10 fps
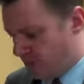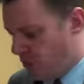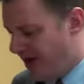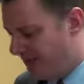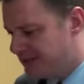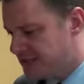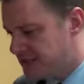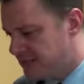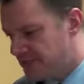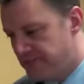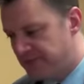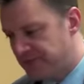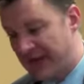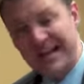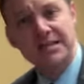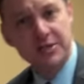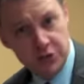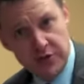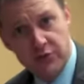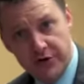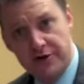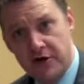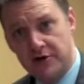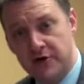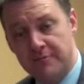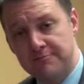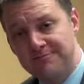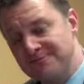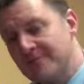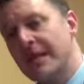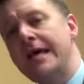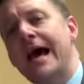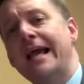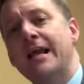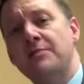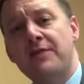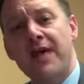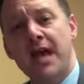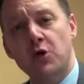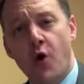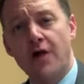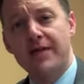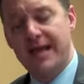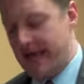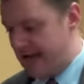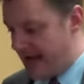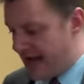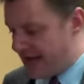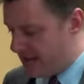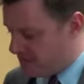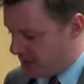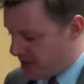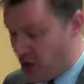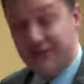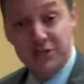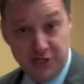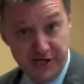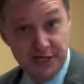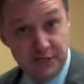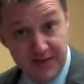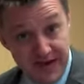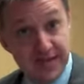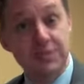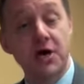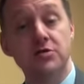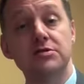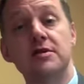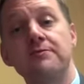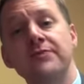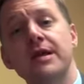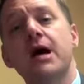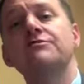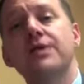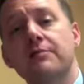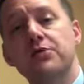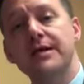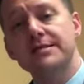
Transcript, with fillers: Wow, that's that's actually pretty darn good. Again, I'm Dave Van de Walle, and I am uh, auditioning to be the next host of Check Please.